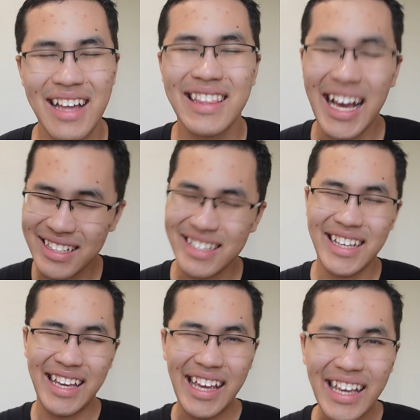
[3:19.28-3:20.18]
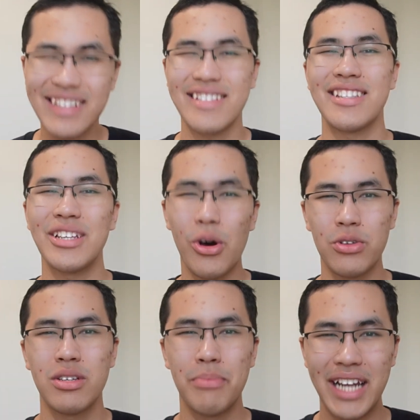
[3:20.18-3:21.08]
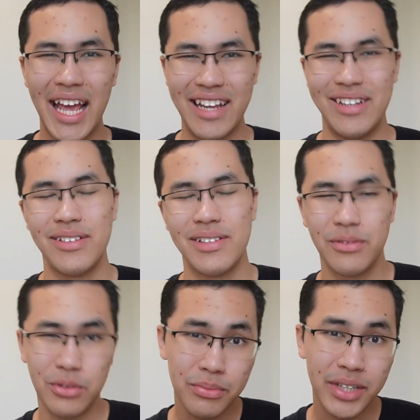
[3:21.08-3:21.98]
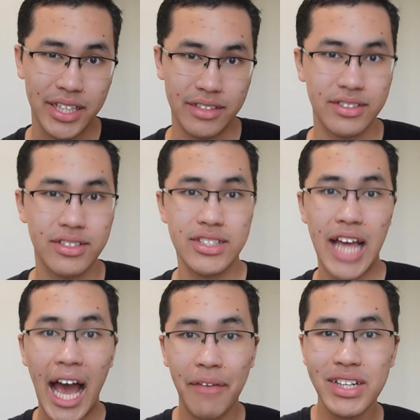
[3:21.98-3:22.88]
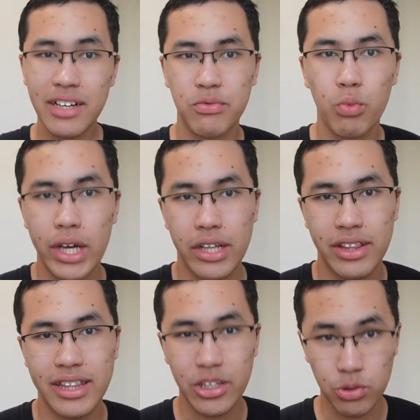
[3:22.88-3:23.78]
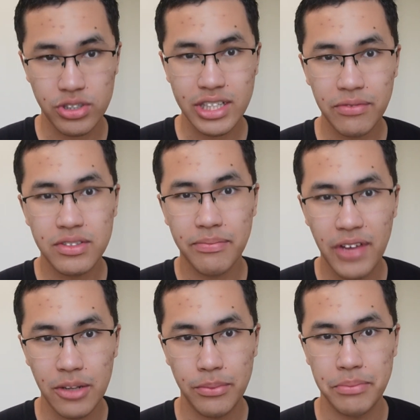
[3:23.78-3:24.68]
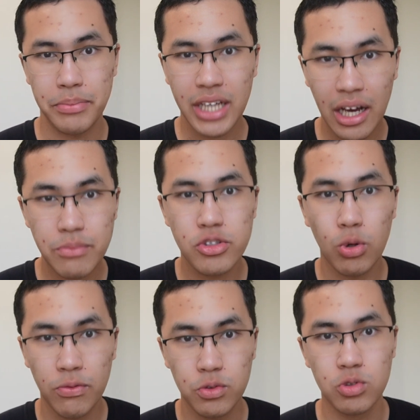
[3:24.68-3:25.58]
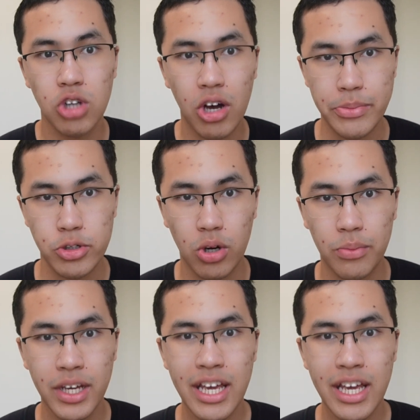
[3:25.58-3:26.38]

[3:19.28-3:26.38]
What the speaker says: That is the ultimate end, or means to have enough wealth that your self-development becomes your full-time job,